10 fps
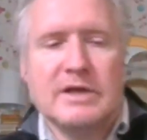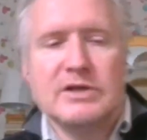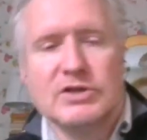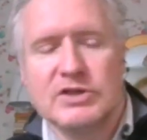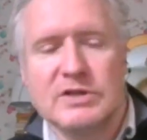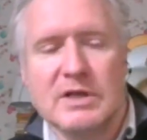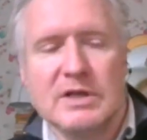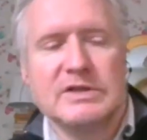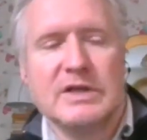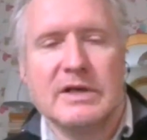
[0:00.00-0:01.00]
And it just
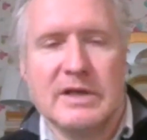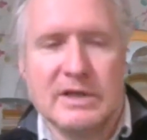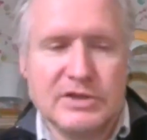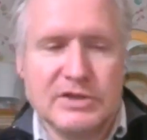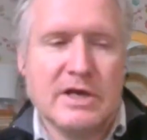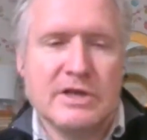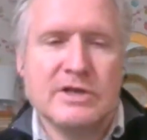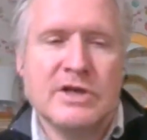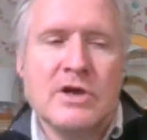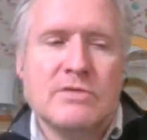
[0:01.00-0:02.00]
starts that
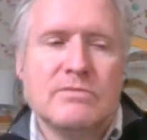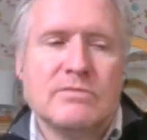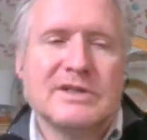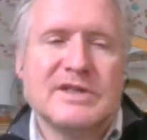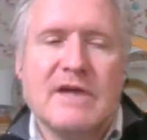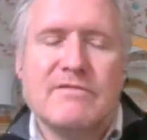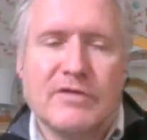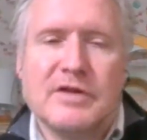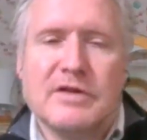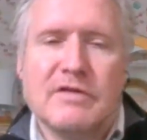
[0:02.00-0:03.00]
cascade because
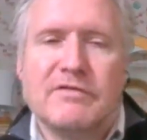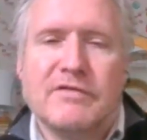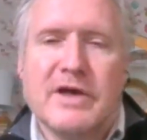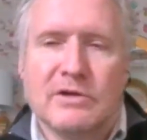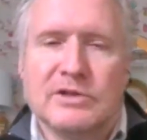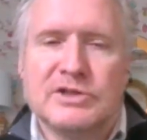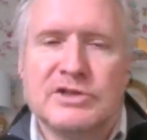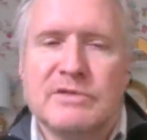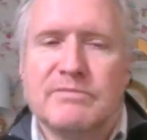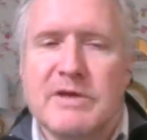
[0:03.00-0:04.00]
everything that
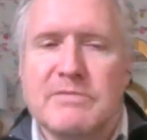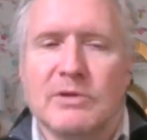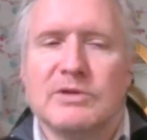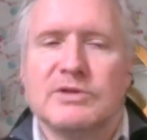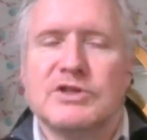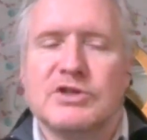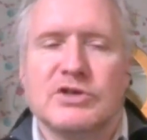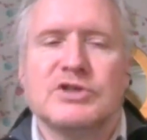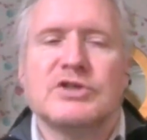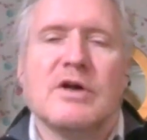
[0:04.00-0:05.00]
fails, people
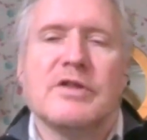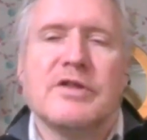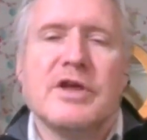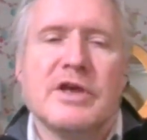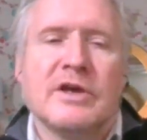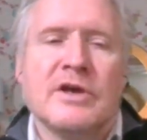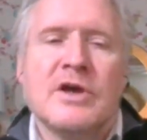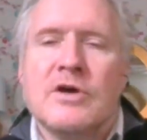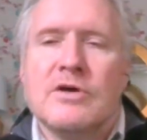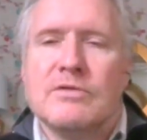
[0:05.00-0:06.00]
just start
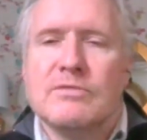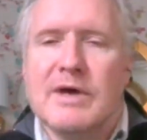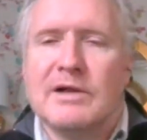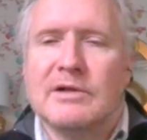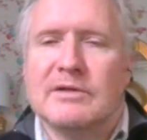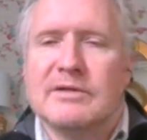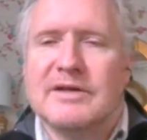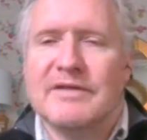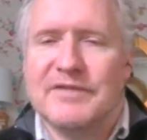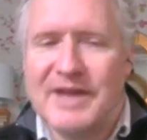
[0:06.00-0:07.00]
thinking, well,
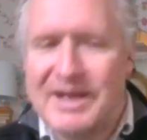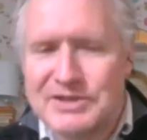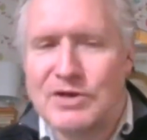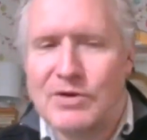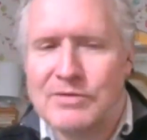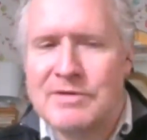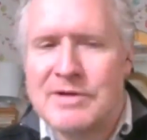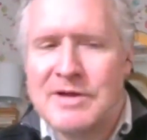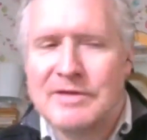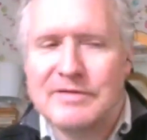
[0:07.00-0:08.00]
if that's
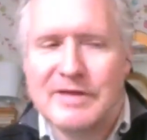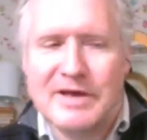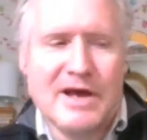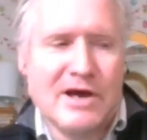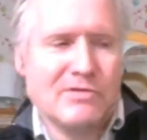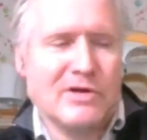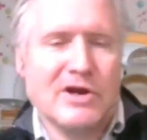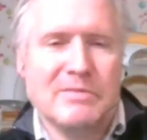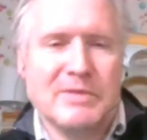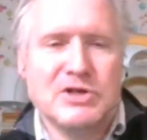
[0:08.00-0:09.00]
gone, then how
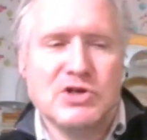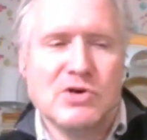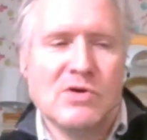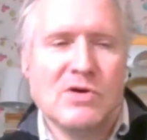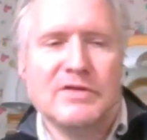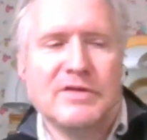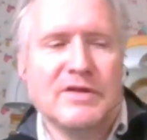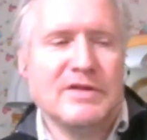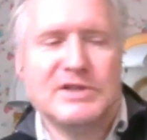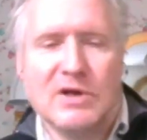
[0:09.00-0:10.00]
can I be sure
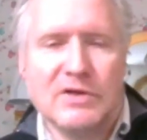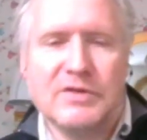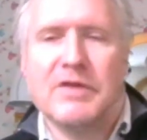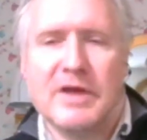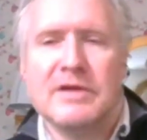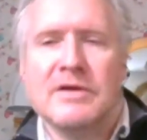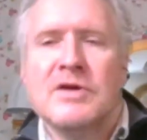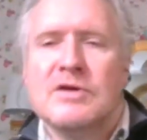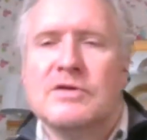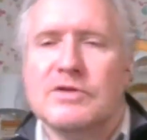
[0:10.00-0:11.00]
that this other
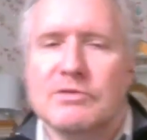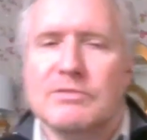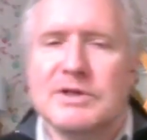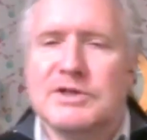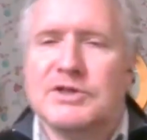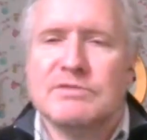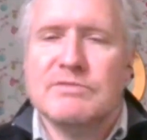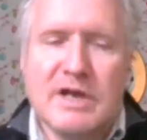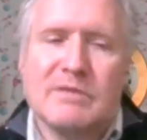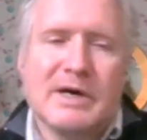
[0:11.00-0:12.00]
thing that
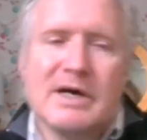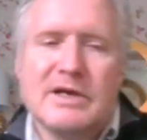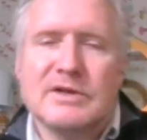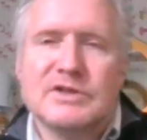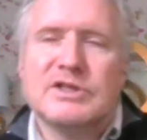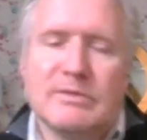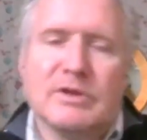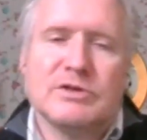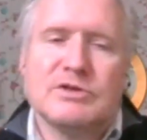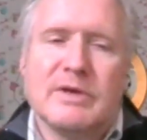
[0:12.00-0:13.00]
was nearby and
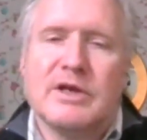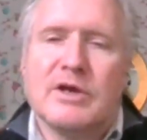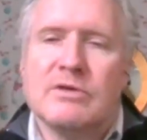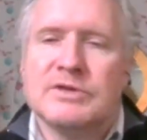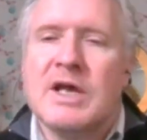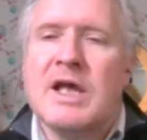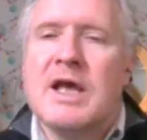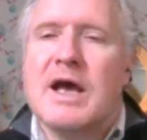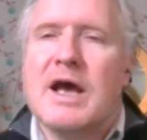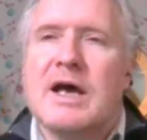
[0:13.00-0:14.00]
similar to it goes?
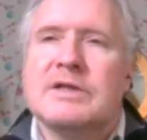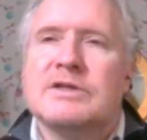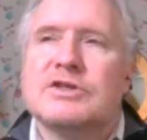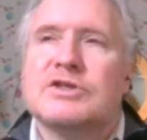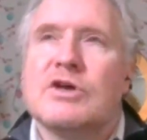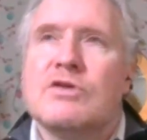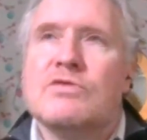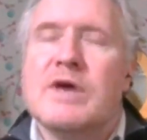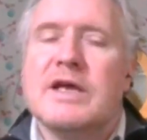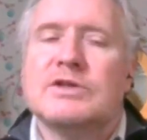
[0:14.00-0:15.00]
And
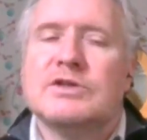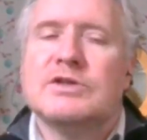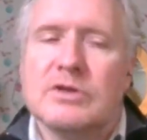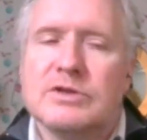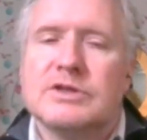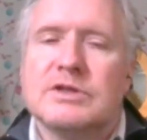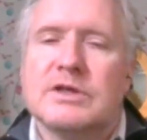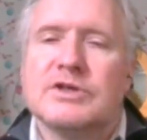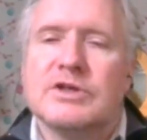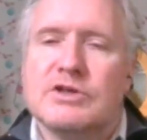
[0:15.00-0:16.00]
so it's
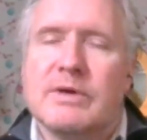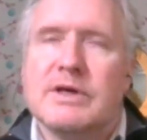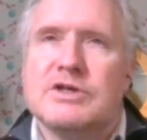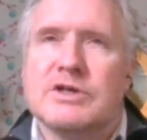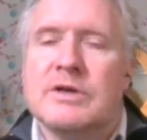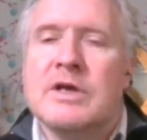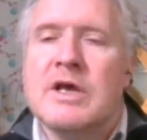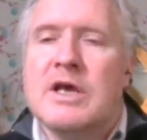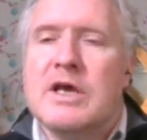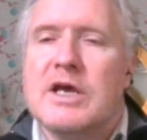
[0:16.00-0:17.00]
just a situation
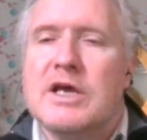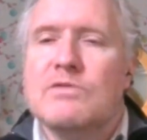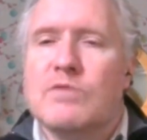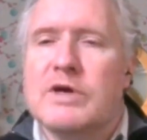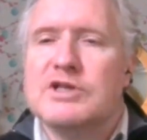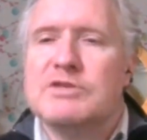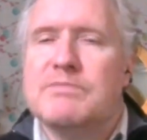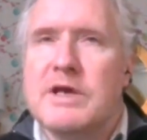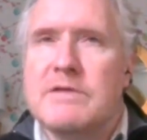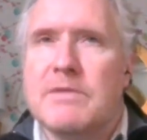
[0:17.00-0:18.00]
in
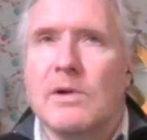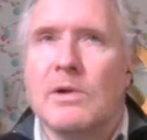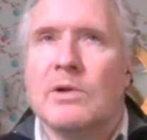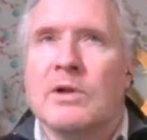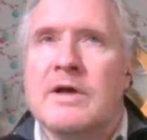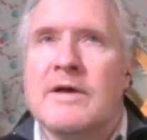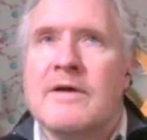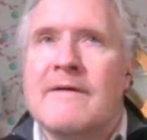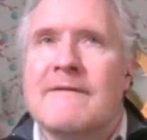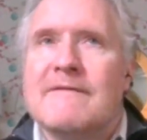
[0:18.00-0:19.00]
which people
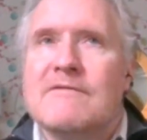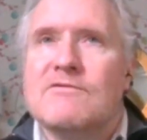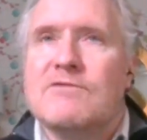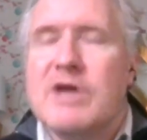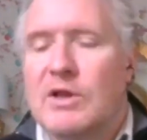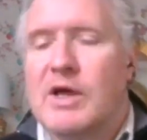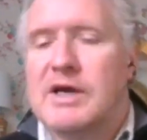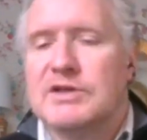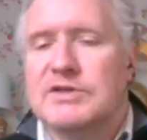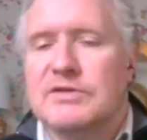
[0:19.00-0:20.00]

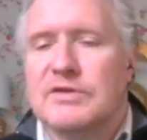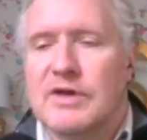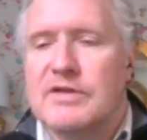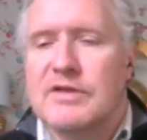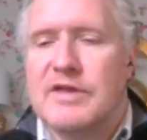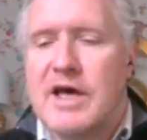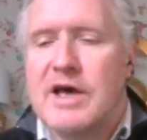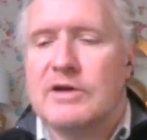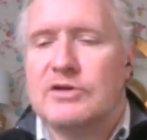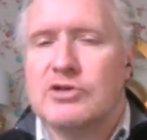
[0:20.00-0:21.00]
realize that
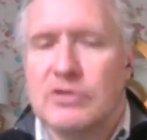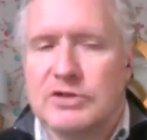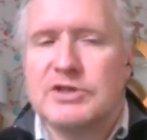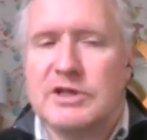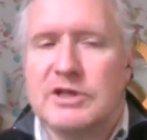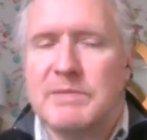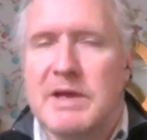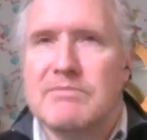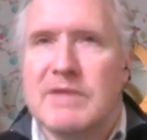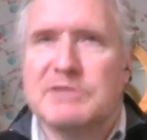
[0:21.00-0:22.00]
their trust has
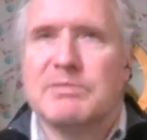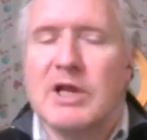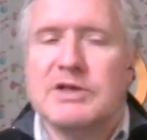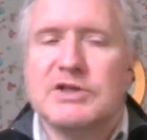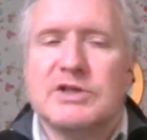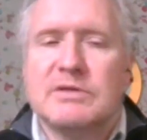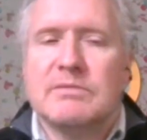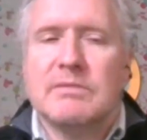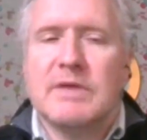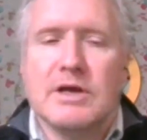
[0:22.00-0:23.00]
been
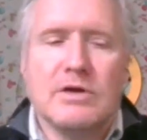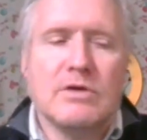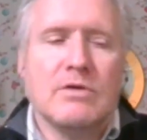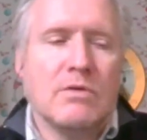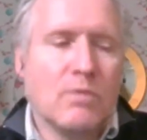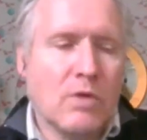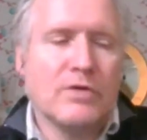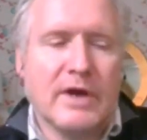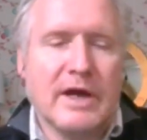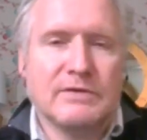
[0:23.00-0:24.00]
misplaced in
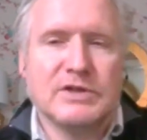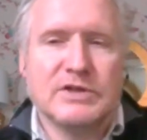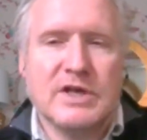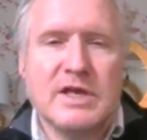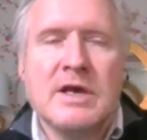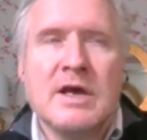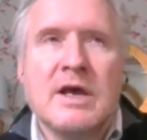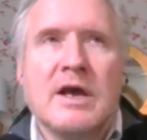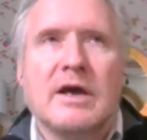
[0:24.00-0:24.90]
one entity.